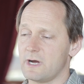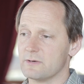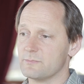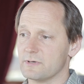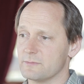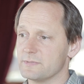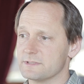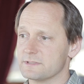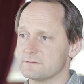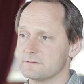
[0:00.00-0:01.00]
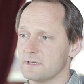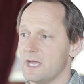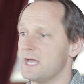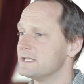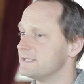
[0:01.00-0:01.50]
our purpose?
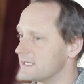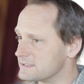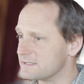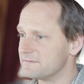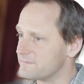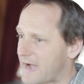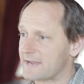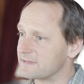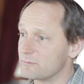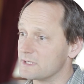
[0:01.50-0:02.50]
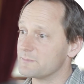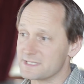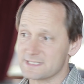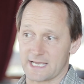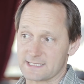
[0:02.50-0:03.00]
Doesn't the fact that we
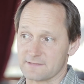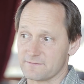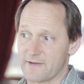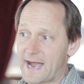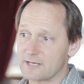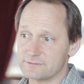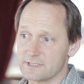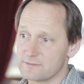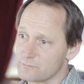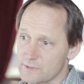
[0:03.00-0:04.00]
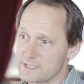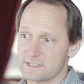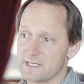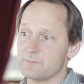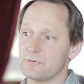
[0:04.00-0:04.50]
possess a faculty of
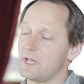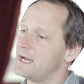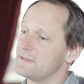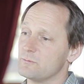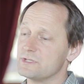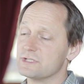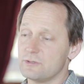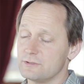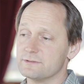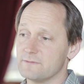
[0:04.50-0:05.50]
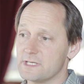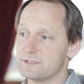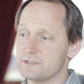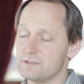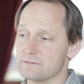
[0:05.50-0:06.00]
reason imply that we should cultivate
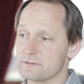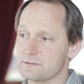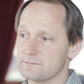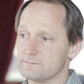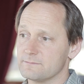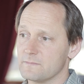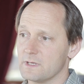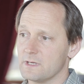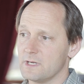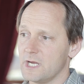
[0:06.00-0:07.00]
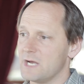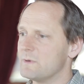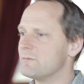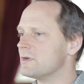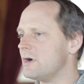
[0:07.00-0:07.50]
its use?
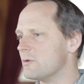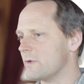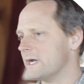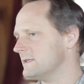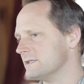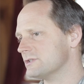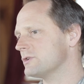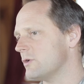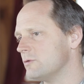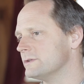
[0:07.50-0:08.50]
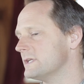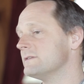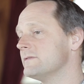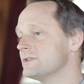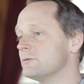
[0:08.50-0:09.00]
We would all rightly scold an
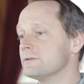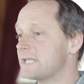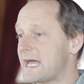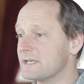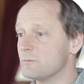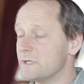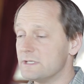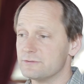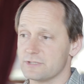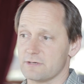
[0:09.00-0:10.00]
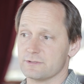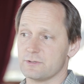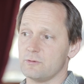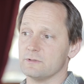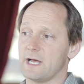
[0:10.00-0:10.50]
individual who sat in a wheelchair his
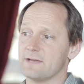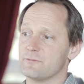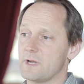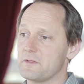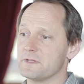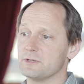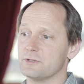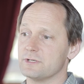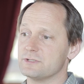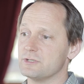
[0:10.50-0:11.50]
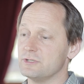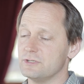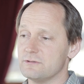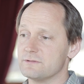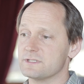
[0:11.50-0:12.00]
whole life rather than learning to
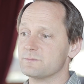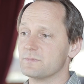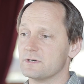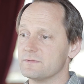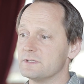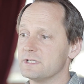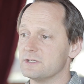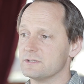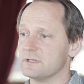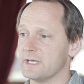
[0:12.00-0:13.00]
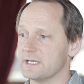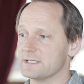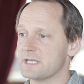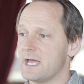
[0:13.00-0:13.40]
use his perfectly good legs